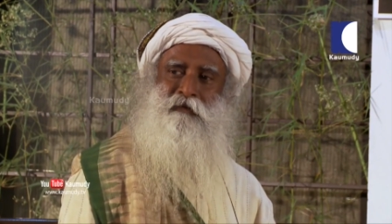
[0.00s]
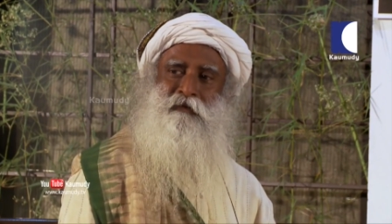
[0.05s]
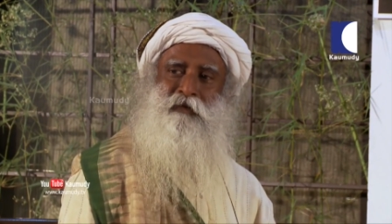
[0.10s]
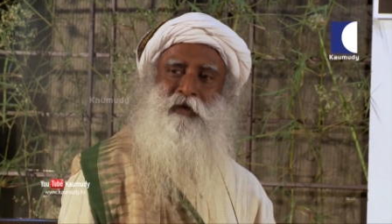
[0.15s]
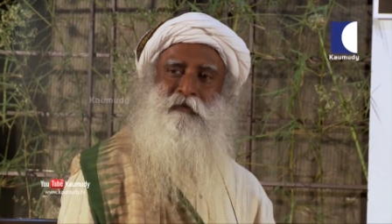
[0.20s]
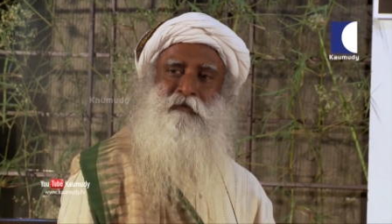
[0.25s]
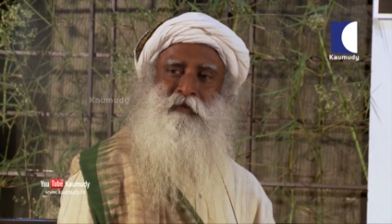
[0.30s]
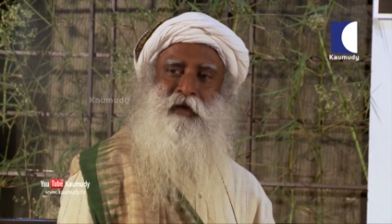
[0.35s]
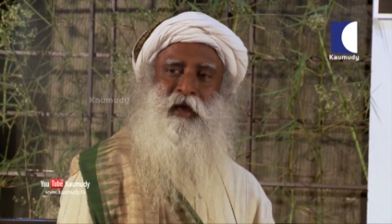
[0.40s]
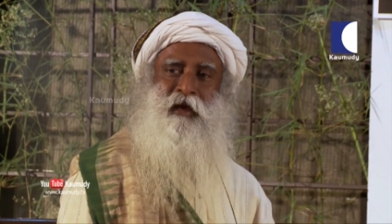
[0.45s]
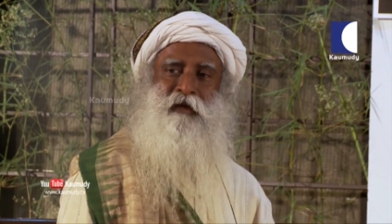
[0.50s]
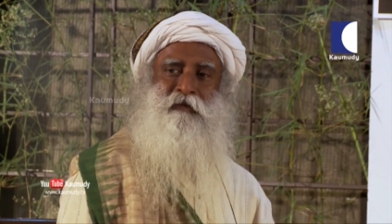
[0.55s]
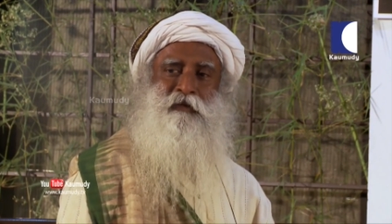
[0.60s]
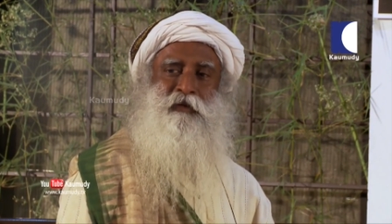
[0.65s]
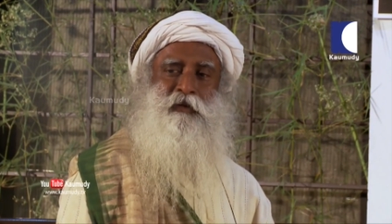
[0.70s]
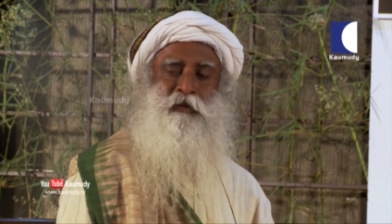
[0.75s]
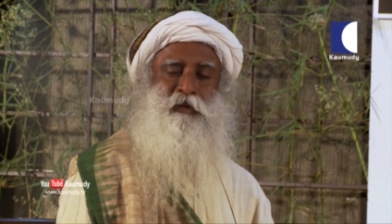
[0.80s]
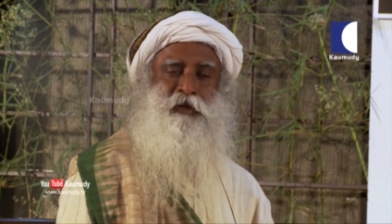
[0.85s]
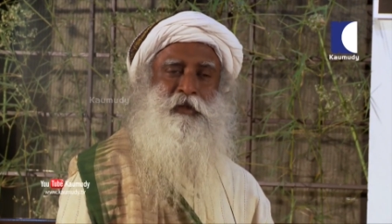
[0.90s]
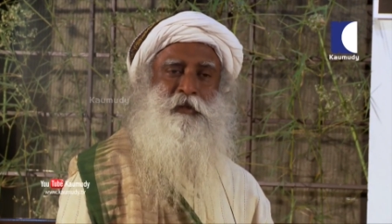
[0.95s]
when we
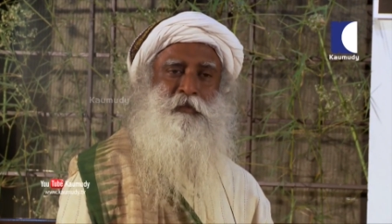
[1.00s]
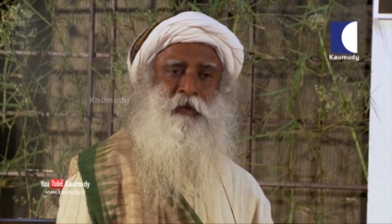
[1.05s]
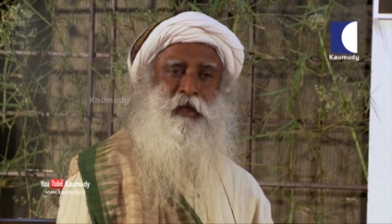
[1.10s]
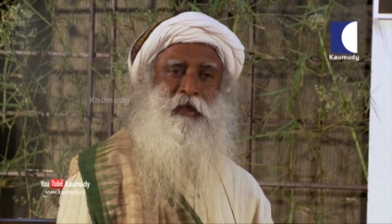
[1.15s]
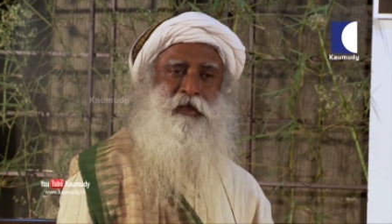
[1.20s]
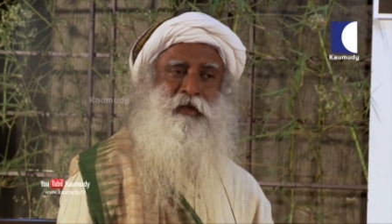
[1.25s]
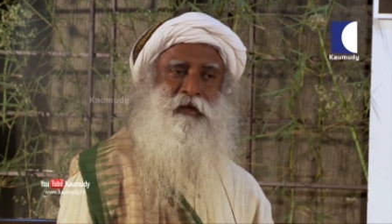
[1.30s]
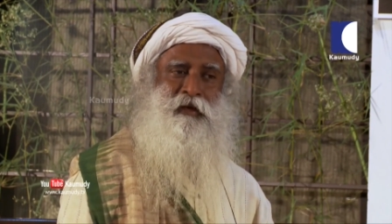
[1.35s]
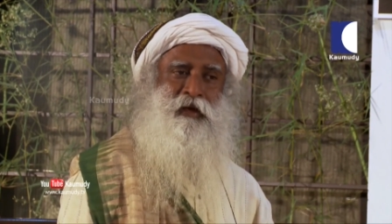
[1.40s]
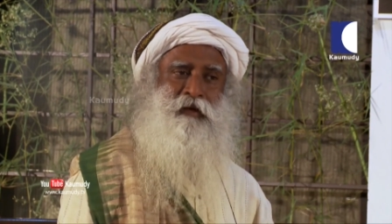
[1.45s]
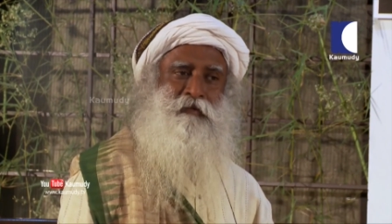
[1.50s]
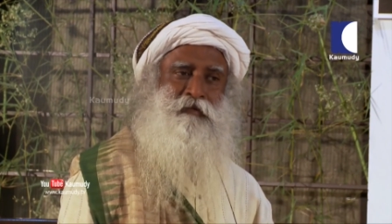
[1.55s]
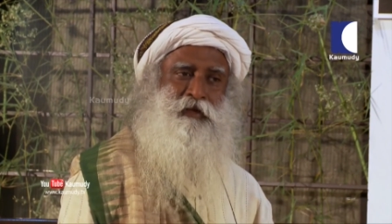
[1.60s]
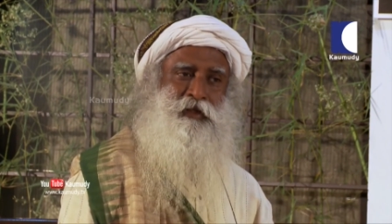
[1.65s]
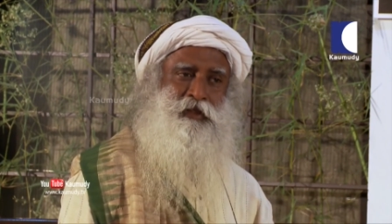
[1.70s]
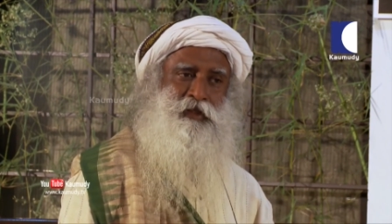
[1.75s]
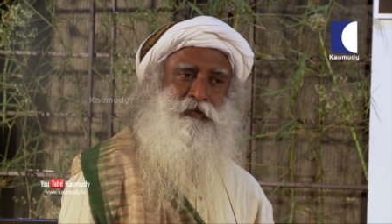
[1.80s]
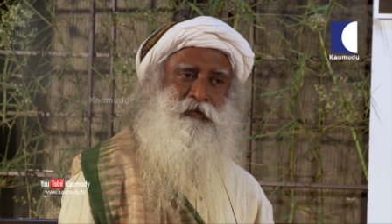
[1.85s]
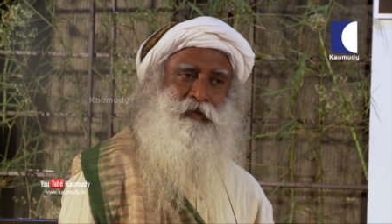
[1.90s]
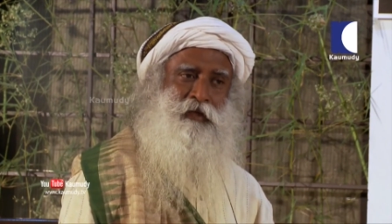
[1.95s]
have no respect and
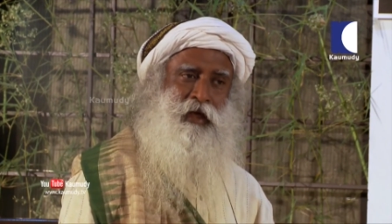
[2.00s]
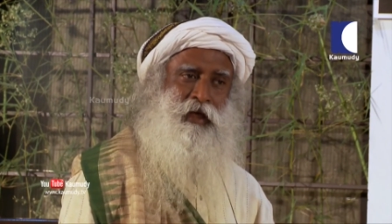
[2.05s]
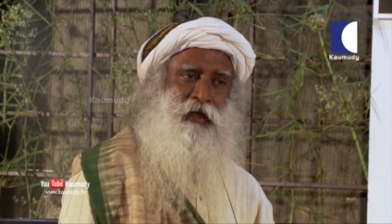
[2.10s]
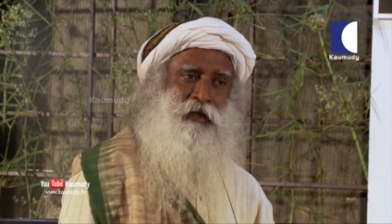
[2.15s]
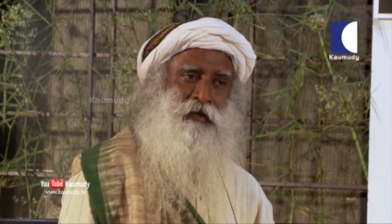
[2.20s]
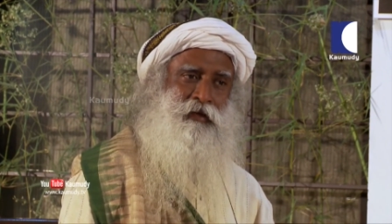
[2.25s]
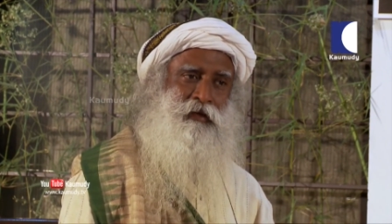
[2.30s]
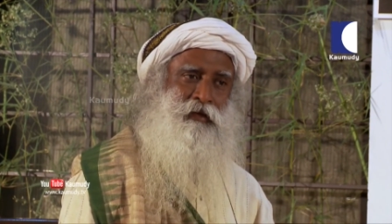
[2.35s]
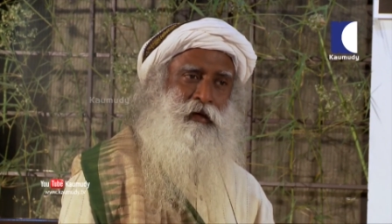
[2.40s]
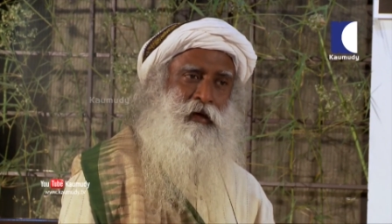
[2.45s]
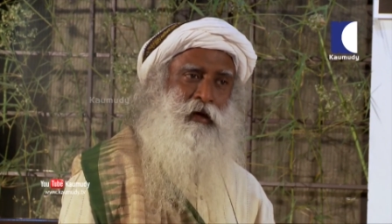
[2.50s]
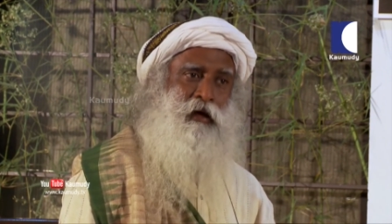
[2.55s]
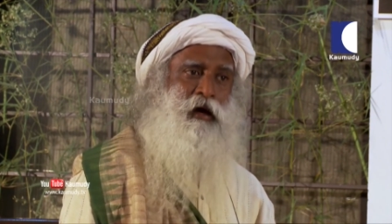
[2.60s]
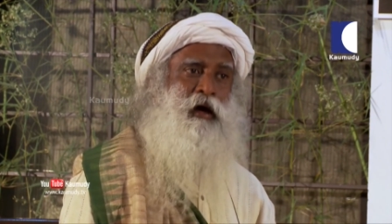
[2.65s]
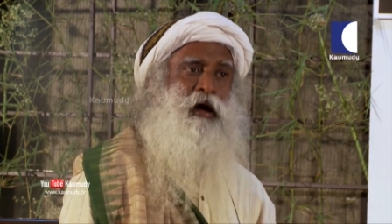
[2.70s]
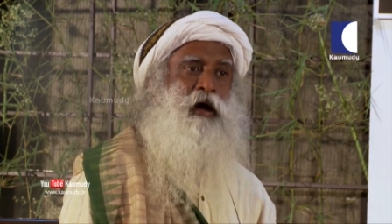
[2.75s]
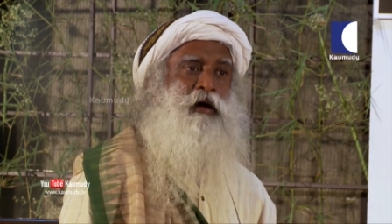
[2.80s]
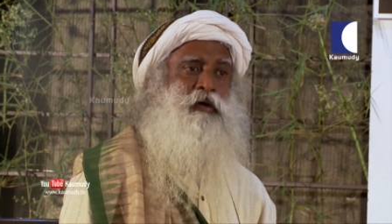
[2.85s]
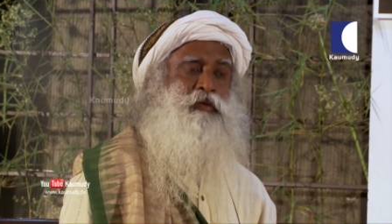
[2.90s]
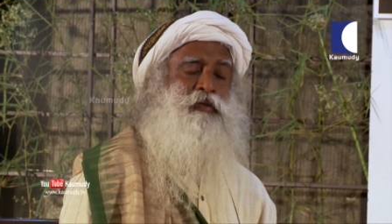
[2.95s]
reverence for that,
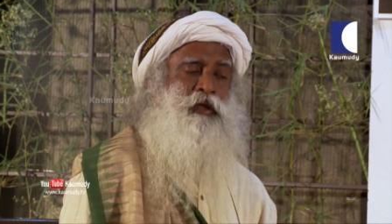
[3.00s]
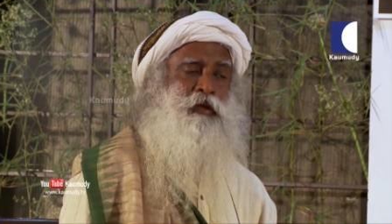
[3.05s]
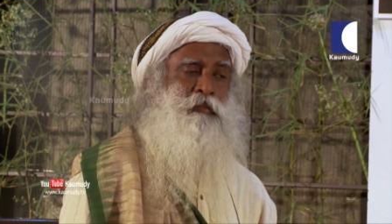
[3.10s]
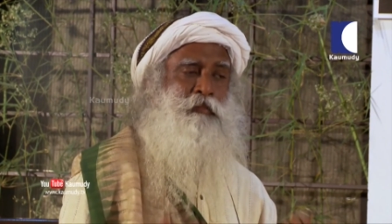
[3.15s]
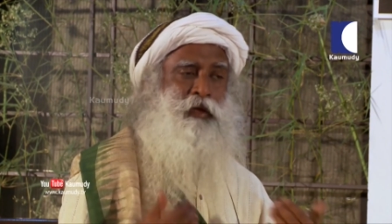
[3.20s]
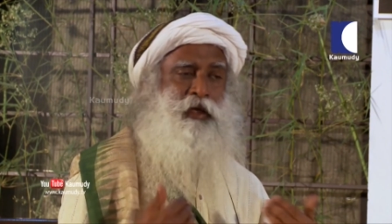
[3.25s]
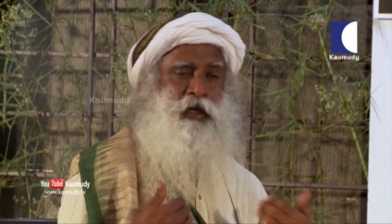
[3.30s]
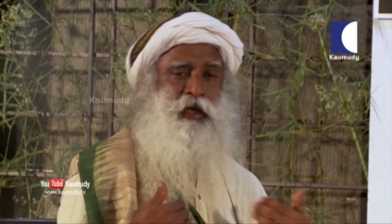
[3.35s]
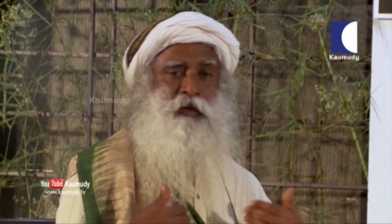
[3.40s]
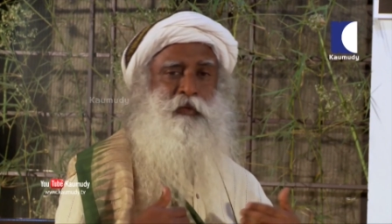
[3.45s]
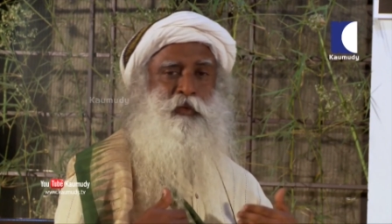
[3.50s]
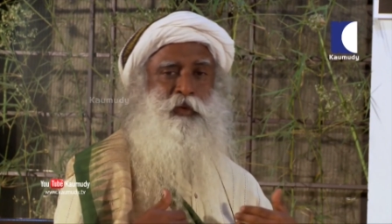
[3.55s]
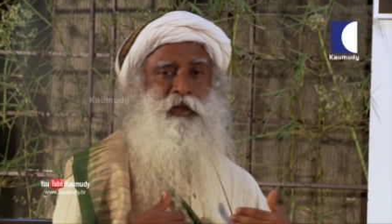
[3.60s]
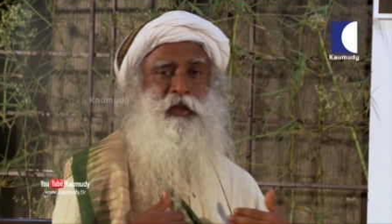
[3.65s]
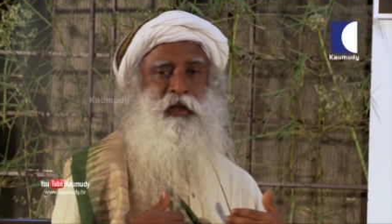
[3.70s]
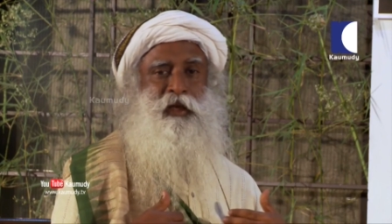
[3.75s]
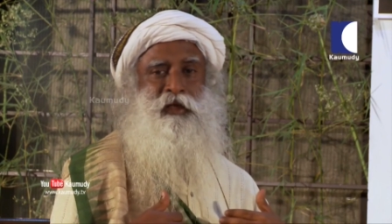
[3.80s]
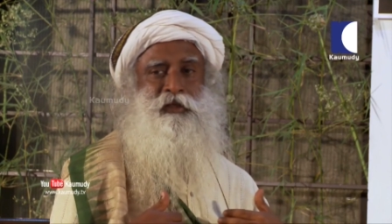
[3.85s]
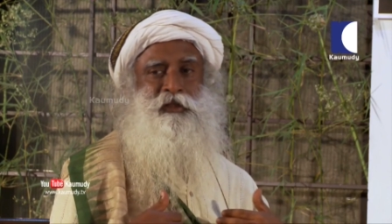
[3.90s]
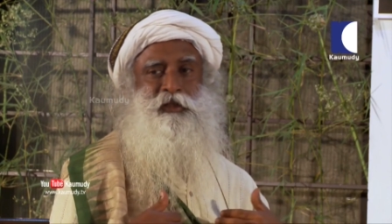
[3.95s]
how they behave
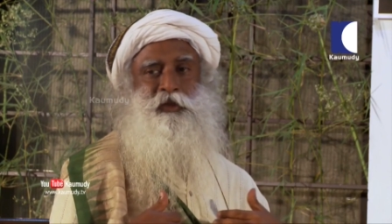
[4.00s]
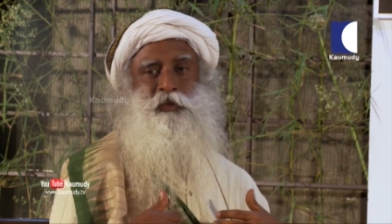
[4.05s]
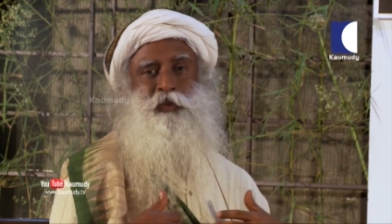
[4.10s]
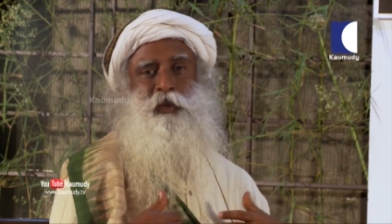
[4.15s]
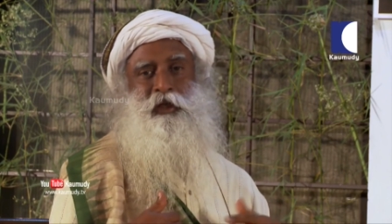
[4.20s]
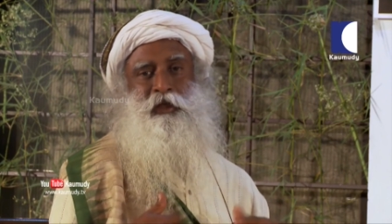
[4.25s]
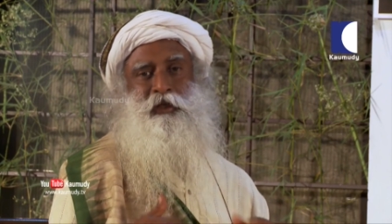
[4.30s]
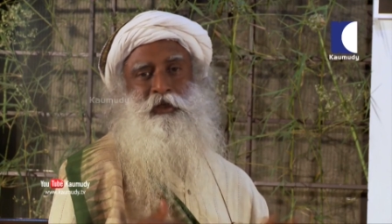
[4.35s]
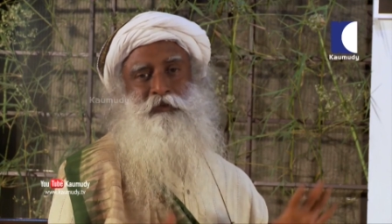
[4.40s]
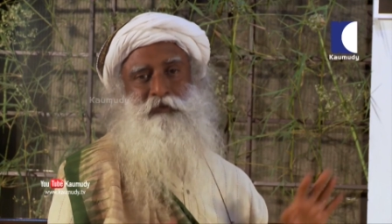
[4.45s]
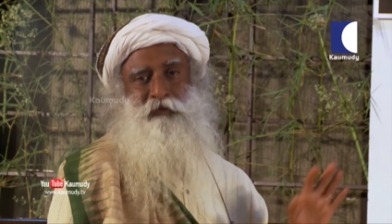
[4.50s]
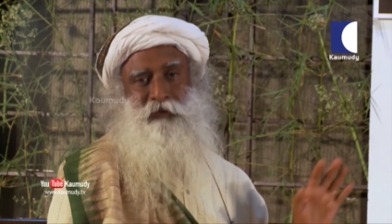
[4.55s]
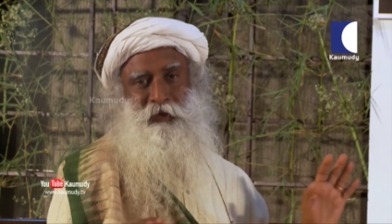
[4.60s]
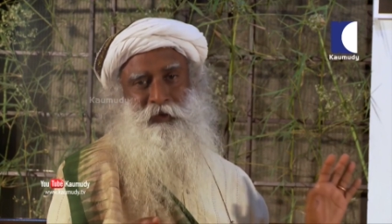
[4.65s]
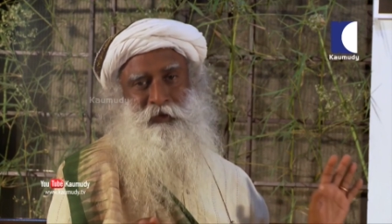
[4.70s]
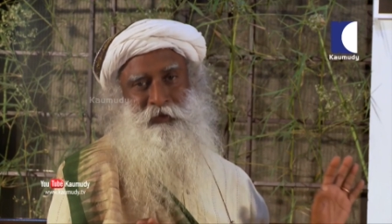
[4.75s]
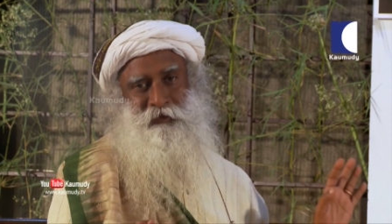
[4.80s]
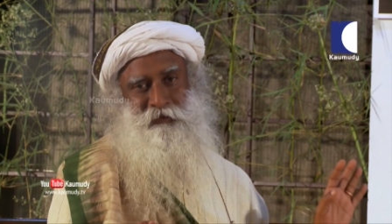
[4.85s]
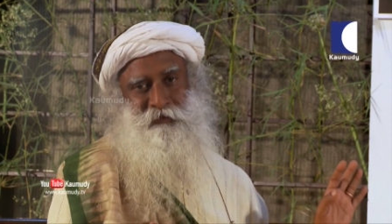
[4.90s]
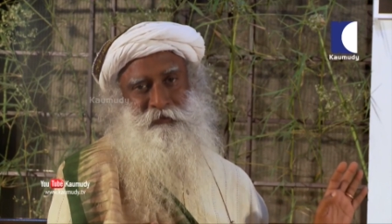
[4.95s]
within us is very
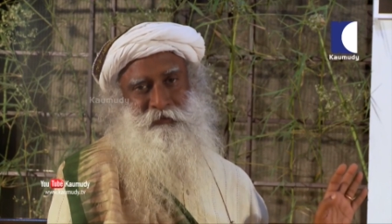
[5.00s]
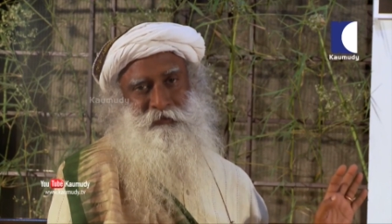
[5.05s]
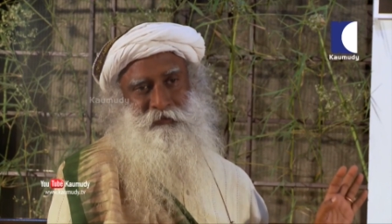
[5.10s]
different.